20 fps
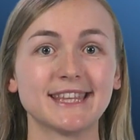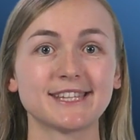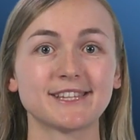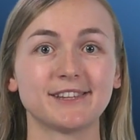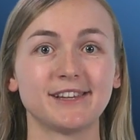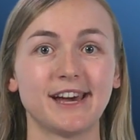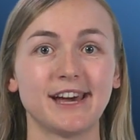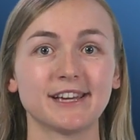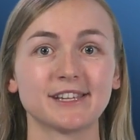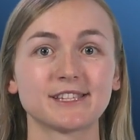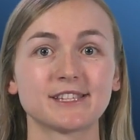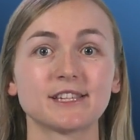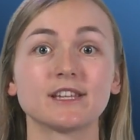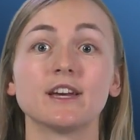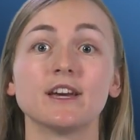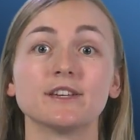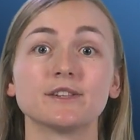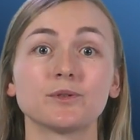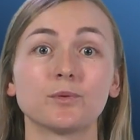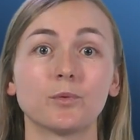this class
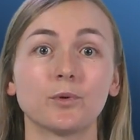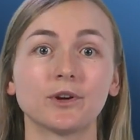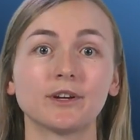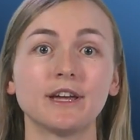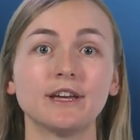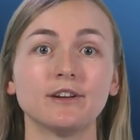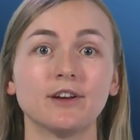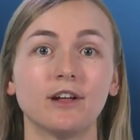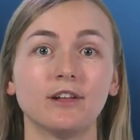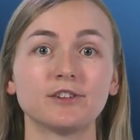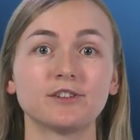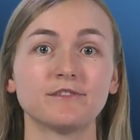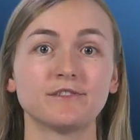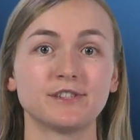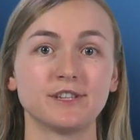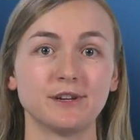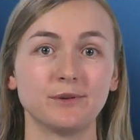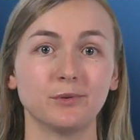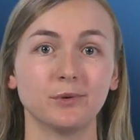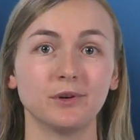is a working knowledge of
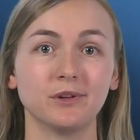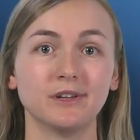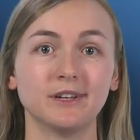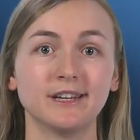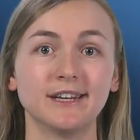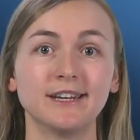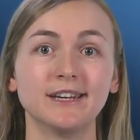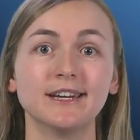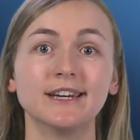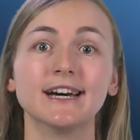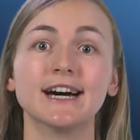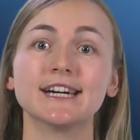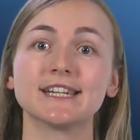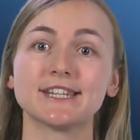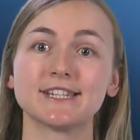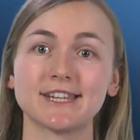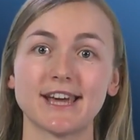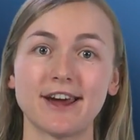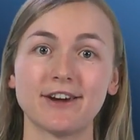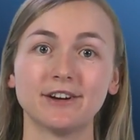SQL, a
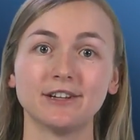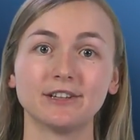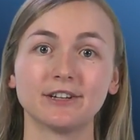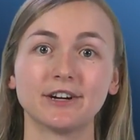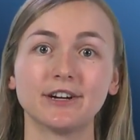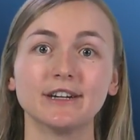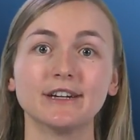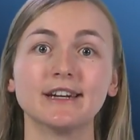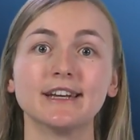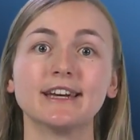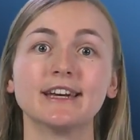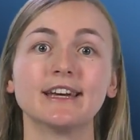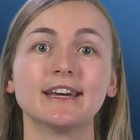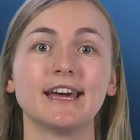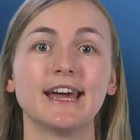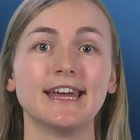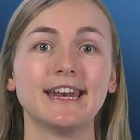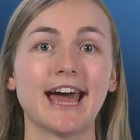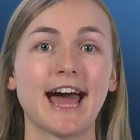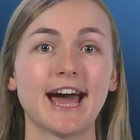desire to learn,
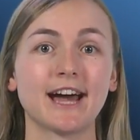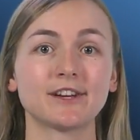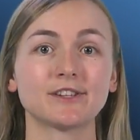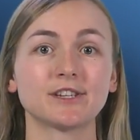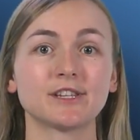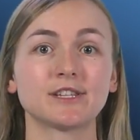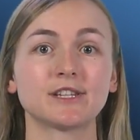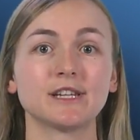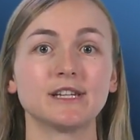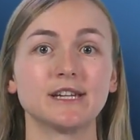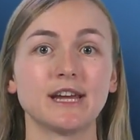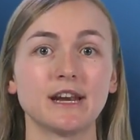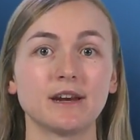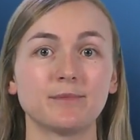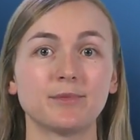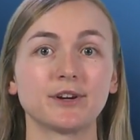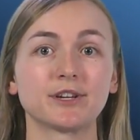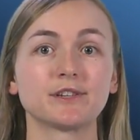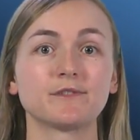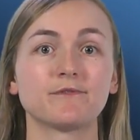and access to
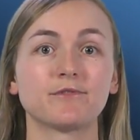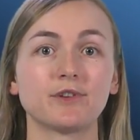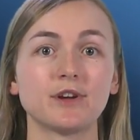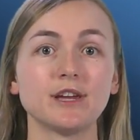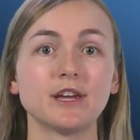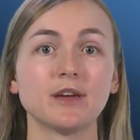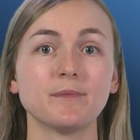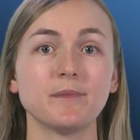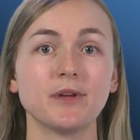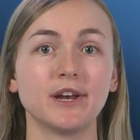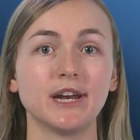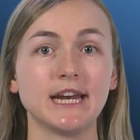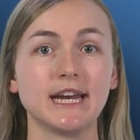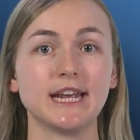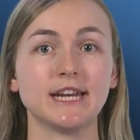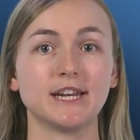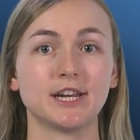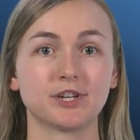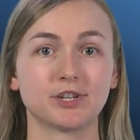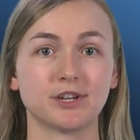Databricks' free
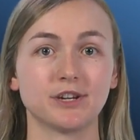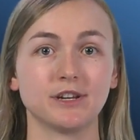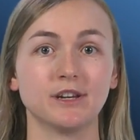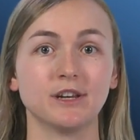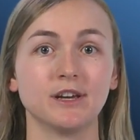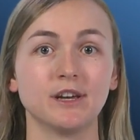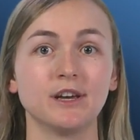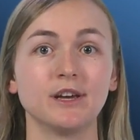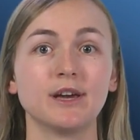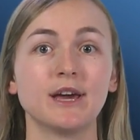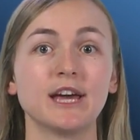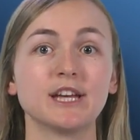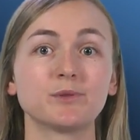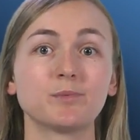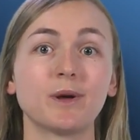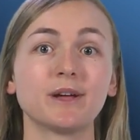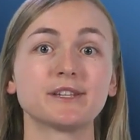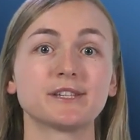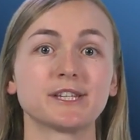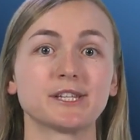community edition, as
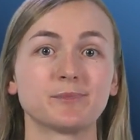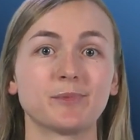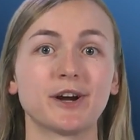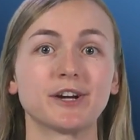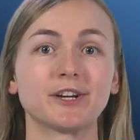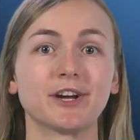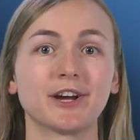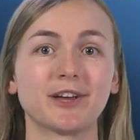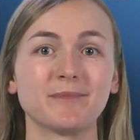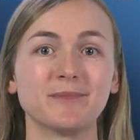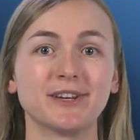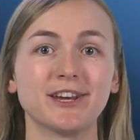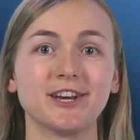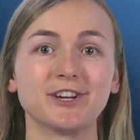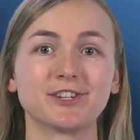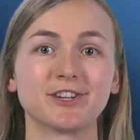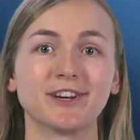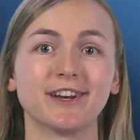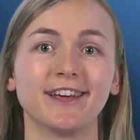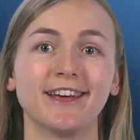well as the Spark
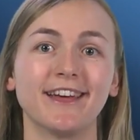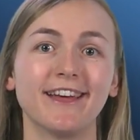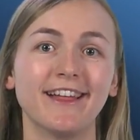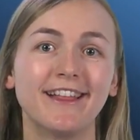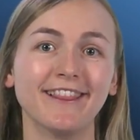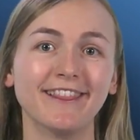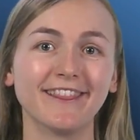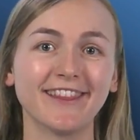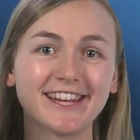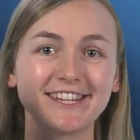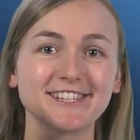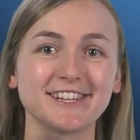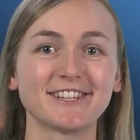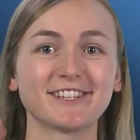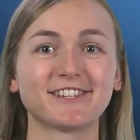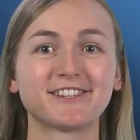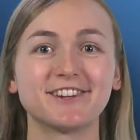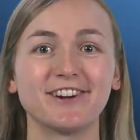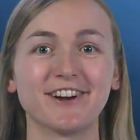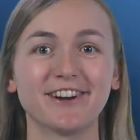documentation. Let's
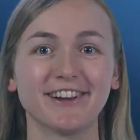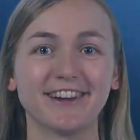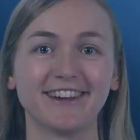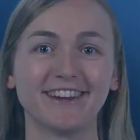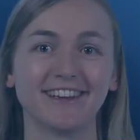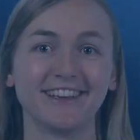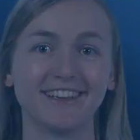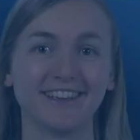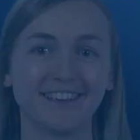get started!